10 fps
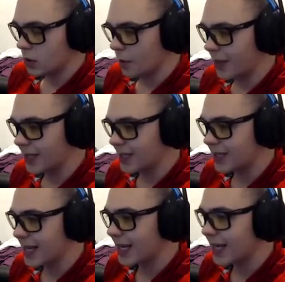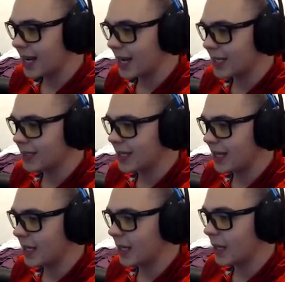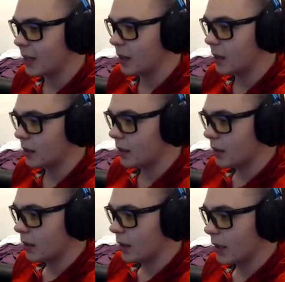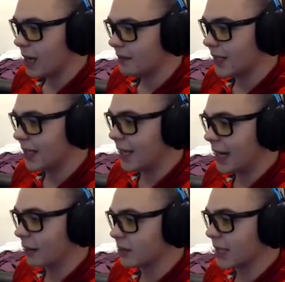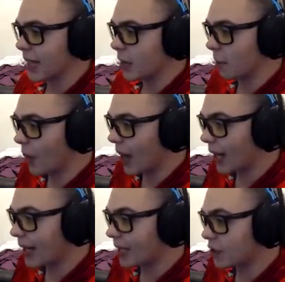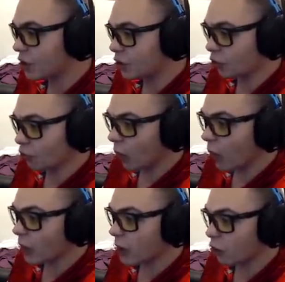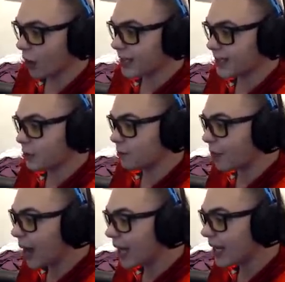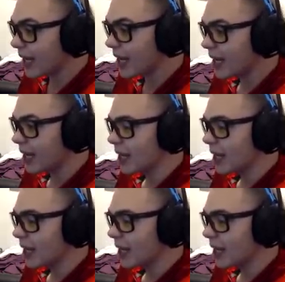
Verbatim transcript: It's going to be a 2nd and 10 here. Going to have to get outside the pocket and just throw it across his body.